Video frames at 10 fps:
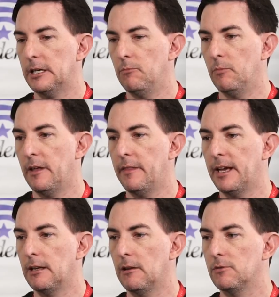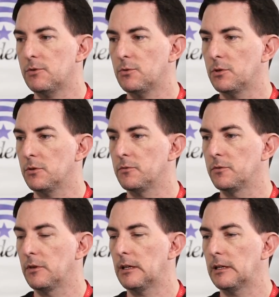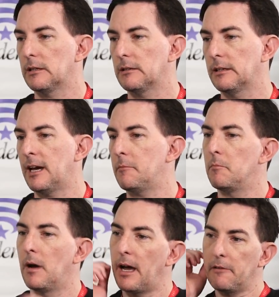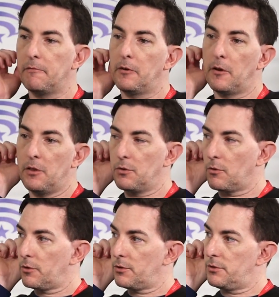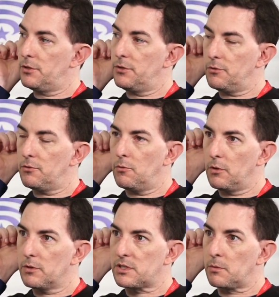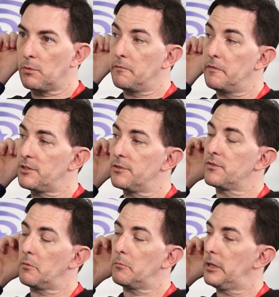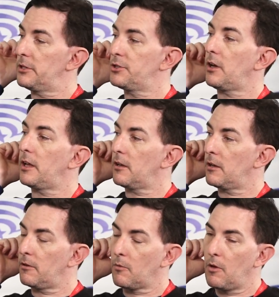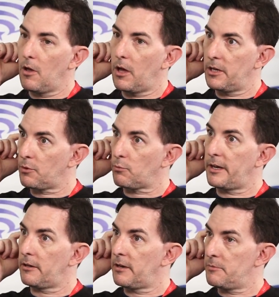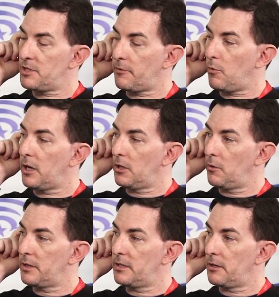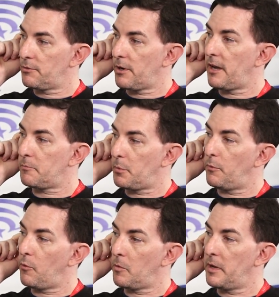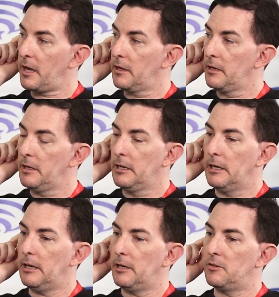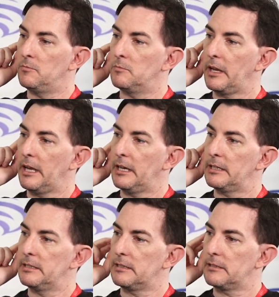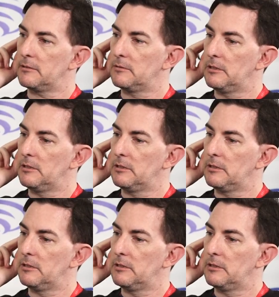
um, and that sort of got my foot in the door to do some revisions on Bloodshot. Uh, another writer named Jeff Wadlow had done a draft before me, um, and uh,